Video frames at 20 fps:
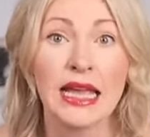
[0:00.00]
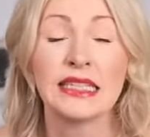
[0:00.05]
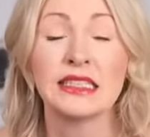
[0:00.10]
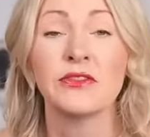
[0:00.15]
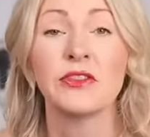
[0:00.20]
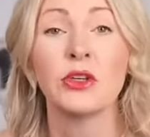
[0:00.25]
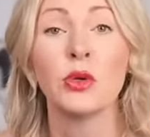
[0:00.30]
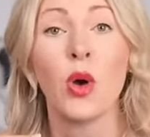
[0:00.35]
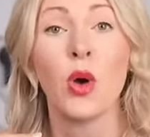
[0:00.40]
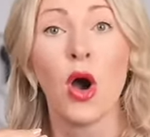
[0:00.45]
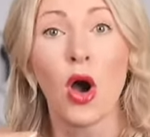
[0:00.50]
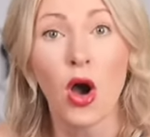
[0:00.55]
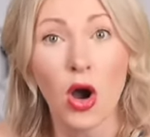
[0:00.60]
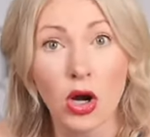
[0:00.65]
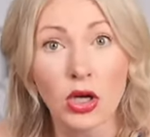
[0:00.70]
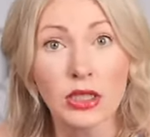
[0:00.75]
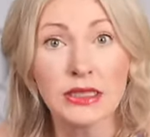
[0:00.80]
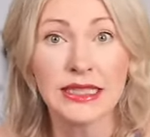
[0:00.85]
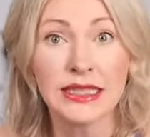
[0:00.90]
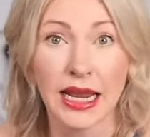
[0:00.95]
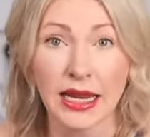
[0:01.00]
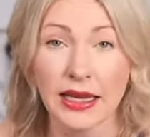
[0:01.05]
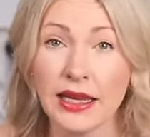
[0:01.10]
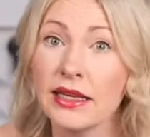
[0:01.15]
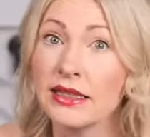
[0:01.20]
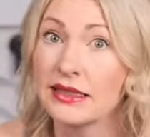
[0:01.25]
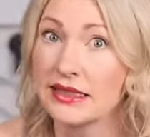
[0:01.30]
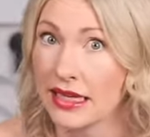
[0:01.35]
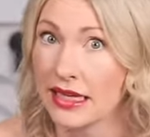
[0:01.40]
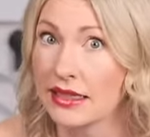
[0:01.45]
is if you are
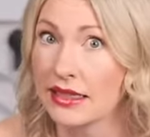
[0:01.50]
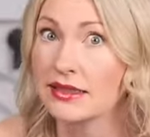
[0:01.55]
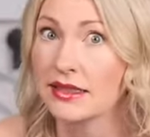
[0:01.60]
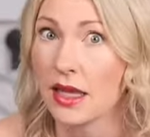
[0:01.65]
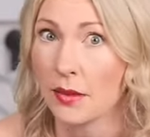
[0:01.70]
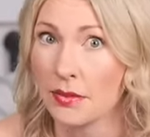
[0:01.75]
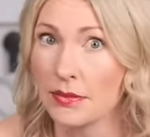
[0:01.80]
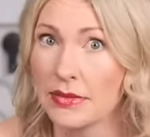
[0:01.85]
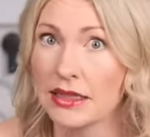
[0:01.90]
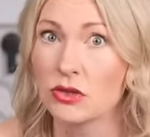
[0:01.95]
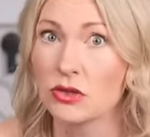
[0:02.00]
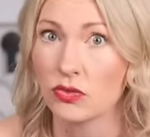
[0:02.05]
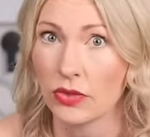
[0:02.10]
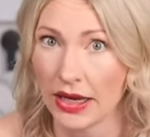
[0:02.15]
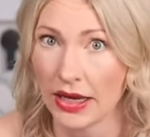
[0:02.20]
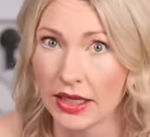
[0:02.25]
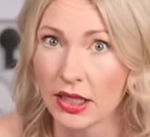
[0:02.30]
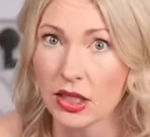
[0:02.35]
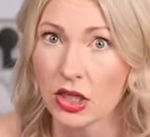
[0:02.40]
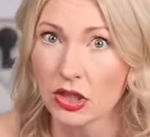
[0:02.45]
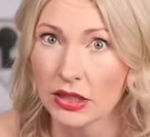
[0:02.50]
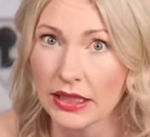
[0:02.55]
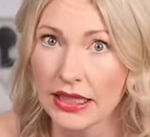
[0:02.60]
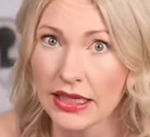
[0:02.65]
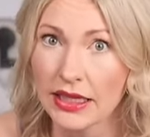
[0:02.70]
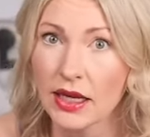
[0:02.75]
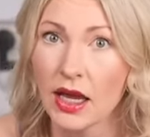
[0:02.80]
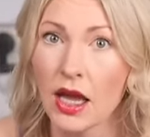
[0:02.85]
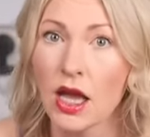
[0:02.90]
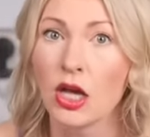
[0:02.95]
taking zinc supplements
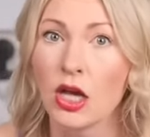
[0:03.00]
regularly,